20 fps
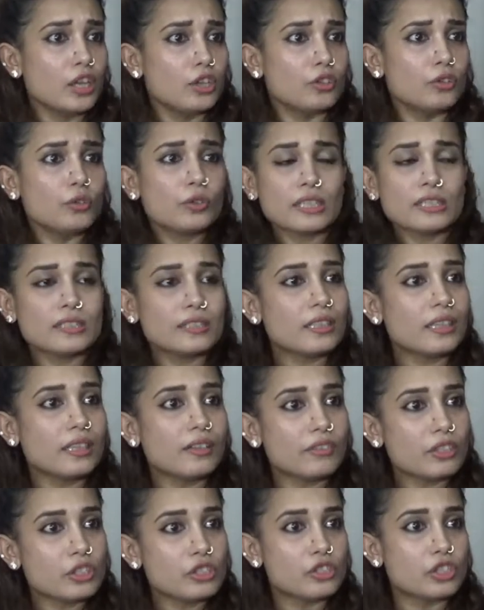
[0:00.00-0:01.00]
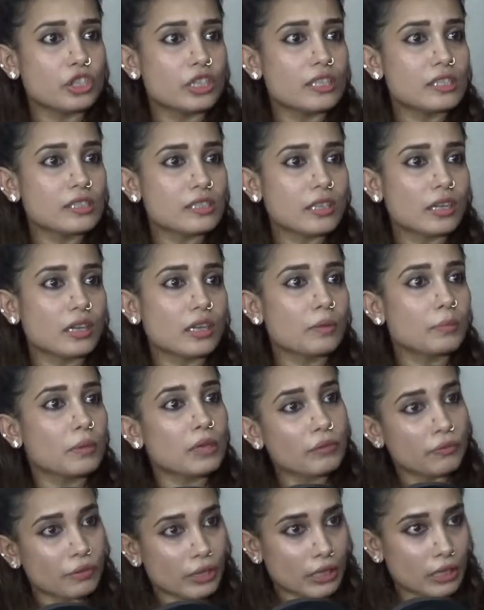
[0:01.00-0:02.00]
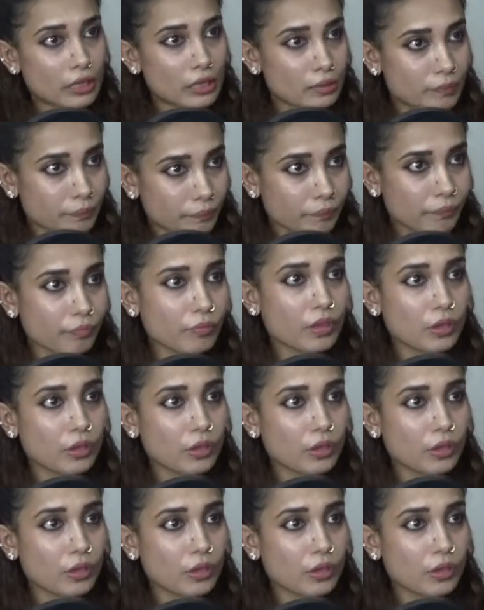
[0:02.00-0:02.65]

Mm. You can see even jeans are coming very,